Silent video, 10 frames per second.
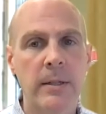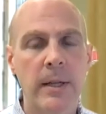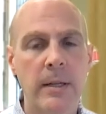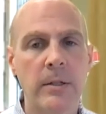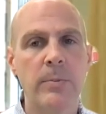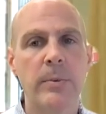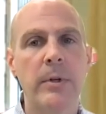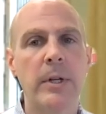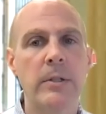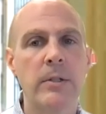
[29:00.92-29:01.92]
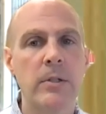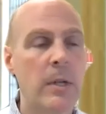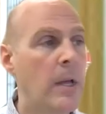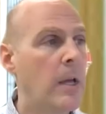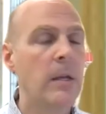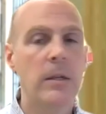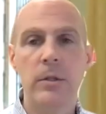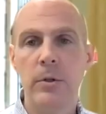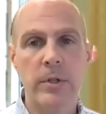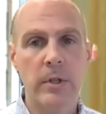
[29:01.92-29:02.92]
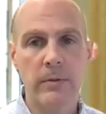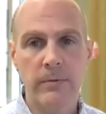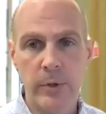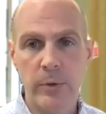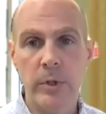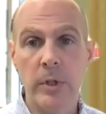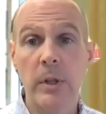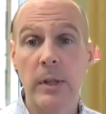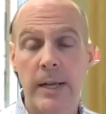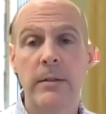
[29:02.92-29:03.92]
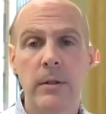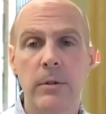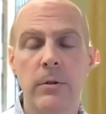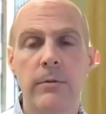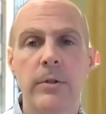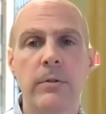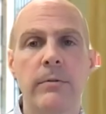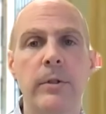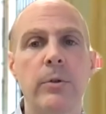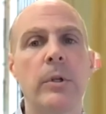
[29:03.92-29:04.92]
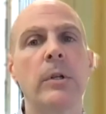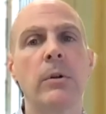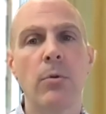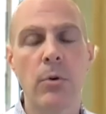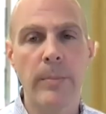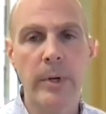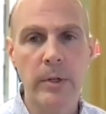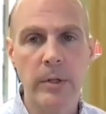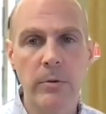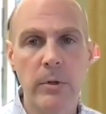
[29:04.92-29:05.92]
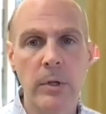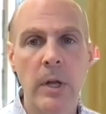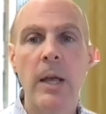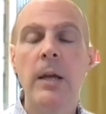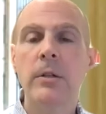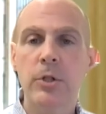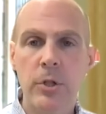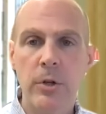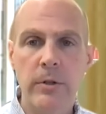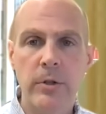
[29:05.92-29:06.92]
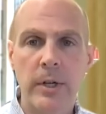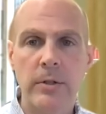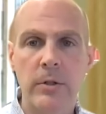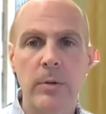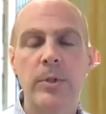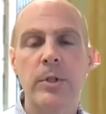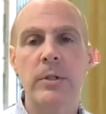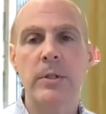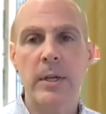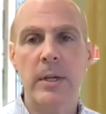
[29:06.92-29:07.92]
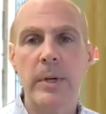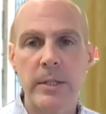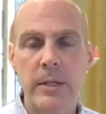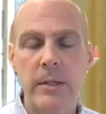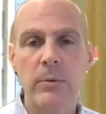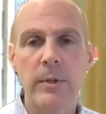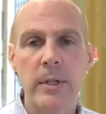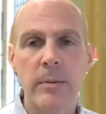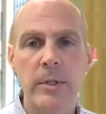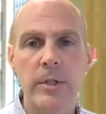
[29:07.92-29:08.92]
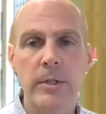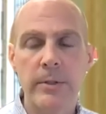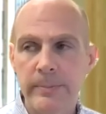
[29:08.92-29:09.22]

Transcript: an experience using a viewer like the Universal Viewer or Mirador to show the transcription side by side with the images.